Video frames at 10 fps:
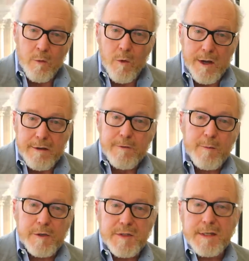one of the
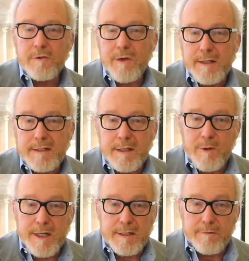most interesting
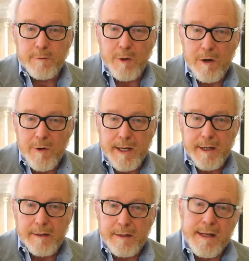ways of
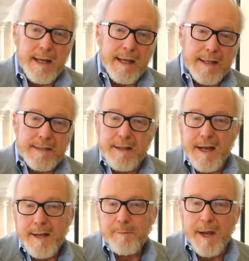growing is
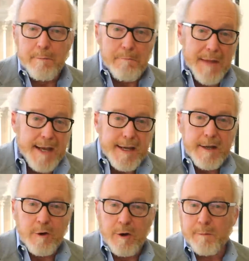not by
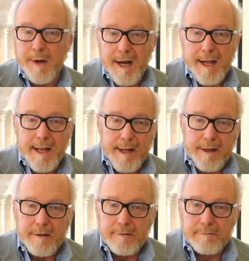making or
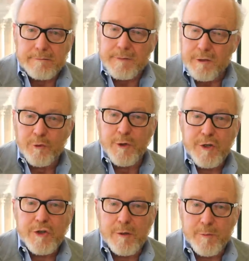buying the
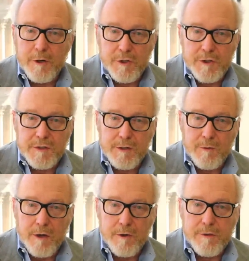traditional approaches to
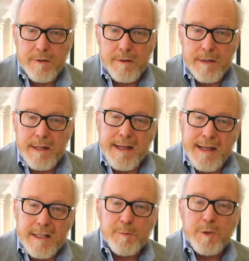growth.
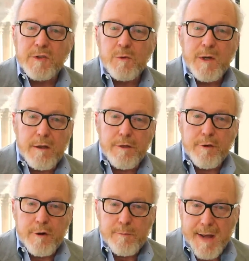It's pursuing a
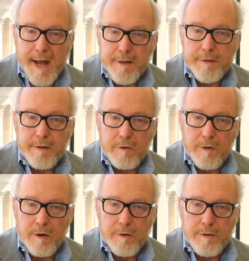third path to
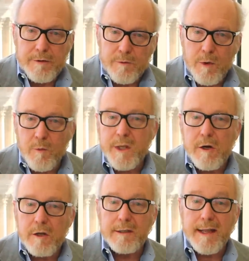growth, what we call